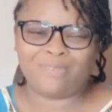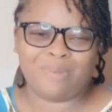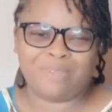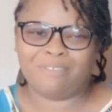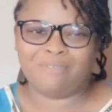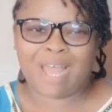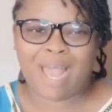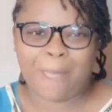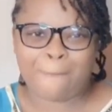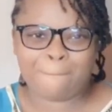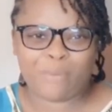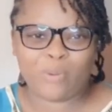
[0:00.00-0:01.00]
whenever I
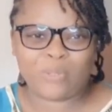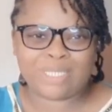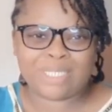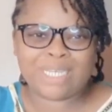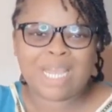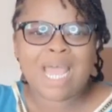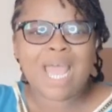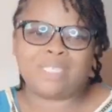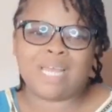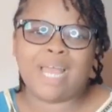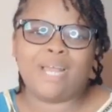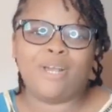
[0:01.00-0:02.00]
post,
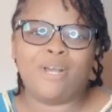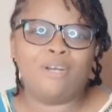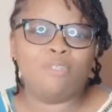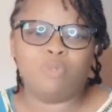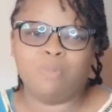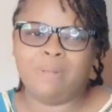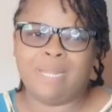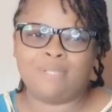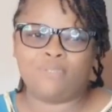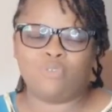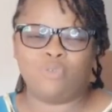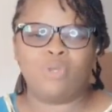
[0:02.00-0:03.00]
and God will
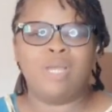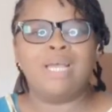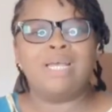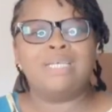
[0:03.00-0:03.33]
bless you.